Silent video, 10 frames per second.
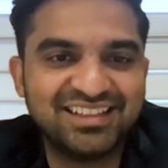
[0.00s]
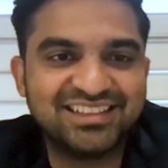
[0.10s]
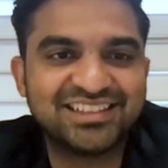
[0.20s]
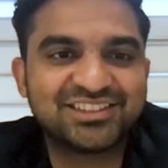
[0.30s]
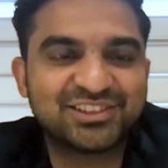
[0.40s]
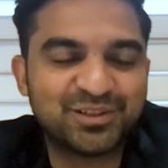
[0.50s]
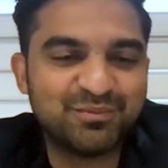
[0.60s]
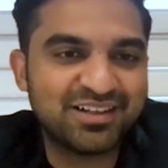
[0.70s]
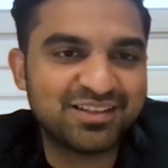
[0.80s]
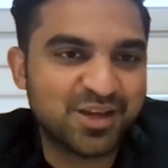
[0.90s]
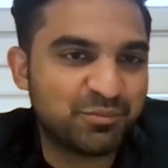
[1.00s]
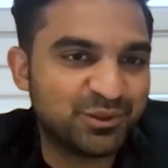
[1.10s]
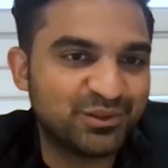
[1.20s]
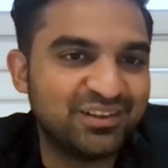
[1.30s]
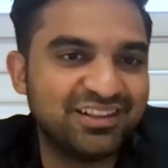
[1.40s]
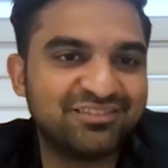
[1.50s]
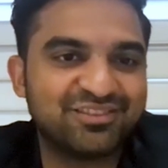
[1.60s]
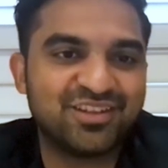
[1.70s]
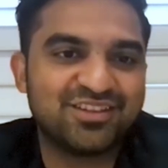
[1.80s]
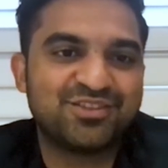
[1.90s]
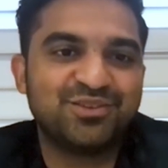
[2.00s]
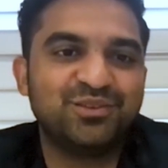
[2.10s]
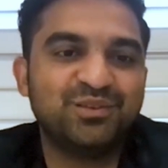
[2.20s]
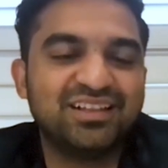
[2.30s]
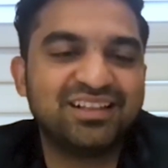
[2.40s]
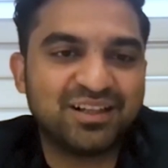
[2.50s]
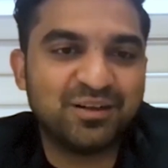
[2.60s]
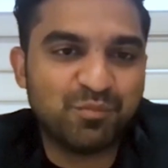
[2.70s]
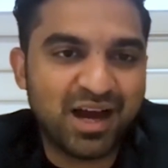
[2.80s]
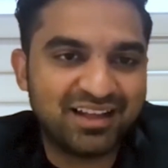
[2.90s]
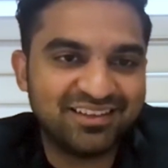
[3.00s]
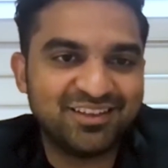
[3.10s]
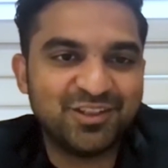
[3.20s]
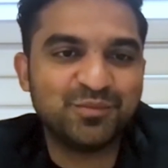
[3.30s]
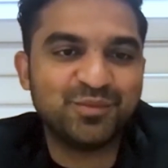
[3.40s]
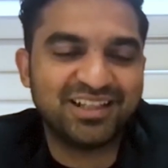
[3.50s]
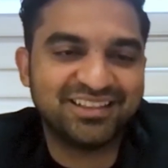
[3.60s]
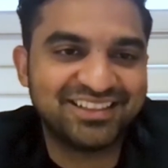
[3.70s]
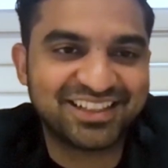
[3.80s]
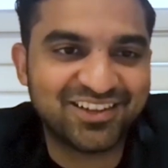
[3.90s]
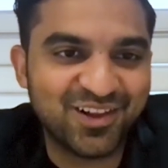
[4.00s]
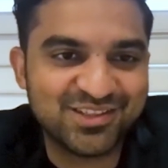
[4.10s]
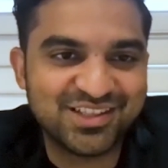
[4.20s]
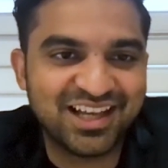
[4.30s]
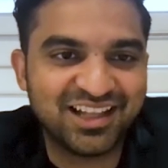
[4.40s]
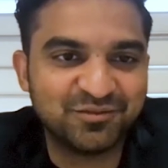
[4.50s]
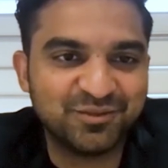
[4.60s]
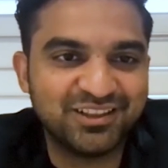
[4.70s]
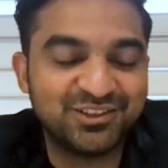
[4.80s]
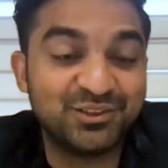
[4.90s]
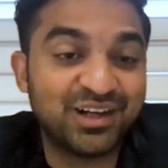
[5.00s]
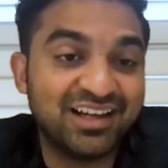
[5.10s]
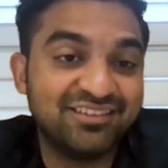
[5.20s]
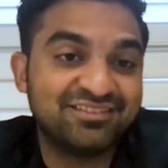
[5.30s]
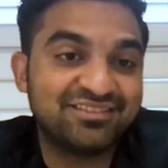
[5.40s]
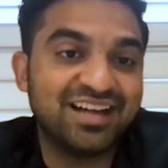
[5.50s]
such a tremendous opportunity for us to combine the human and the technology element to drive